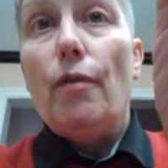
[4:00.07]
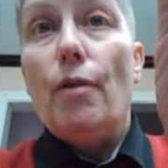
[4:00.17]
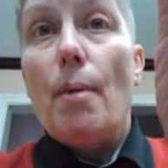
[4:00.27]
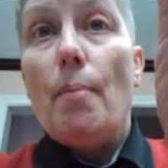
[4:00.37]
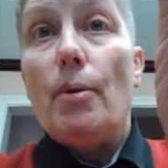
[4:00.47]
If you
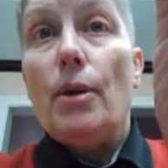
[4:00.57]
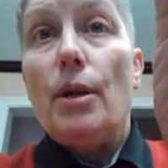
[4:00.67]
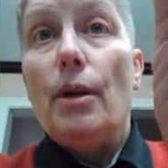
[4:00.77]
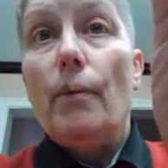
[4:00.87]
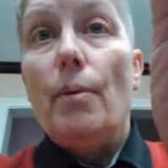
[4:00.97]
remember
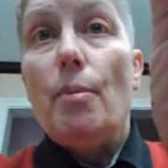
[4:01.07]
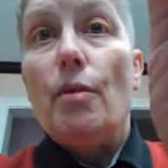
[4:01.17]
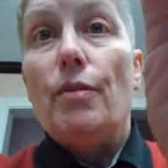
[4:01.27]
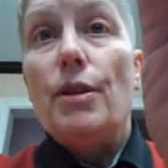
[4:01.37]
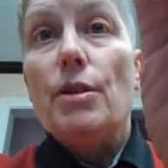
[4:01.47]
here, we
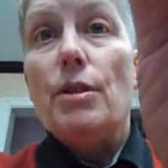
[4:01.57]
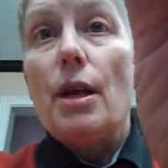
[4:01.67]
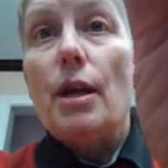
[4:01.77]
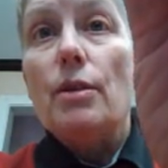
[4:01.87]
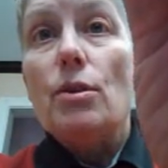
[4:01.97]
moved this
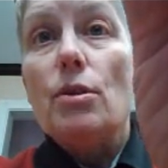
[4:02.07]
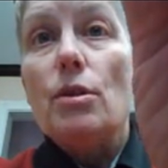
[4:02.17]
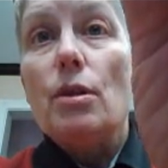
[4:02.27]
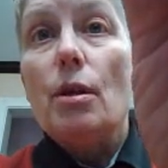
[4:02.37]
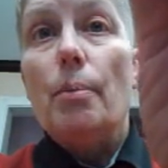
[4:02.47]
down, so this
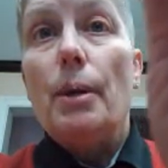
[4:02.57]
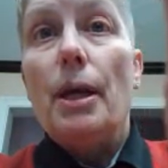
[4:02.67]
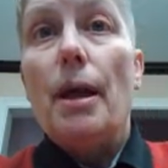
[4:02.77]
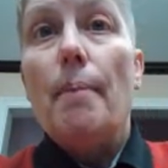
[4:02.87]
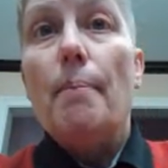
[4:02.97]
is a little
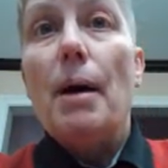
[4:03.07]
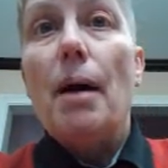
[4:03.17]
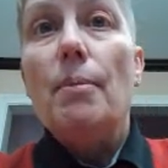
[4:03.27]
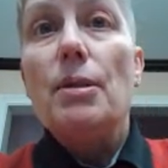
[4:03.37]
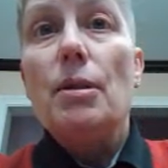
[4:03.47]
b, and
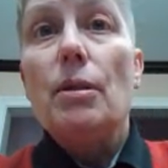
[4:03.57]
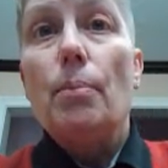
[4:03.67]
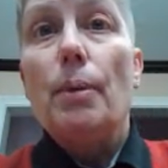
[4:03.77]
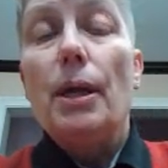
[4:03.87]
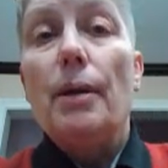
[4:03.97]
mom is a little
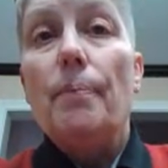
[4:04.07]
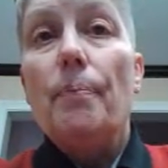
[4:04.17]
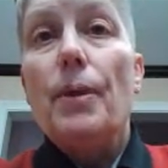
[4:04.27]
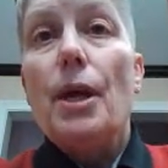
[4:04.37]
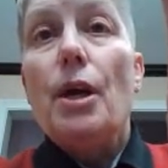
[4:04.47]
b.
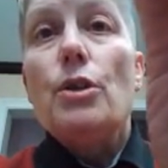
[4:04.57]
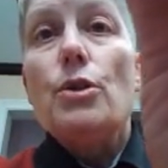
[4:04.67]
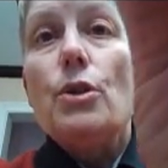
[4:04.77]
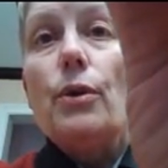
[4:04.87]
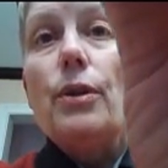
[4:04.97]

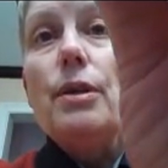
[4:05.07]
So in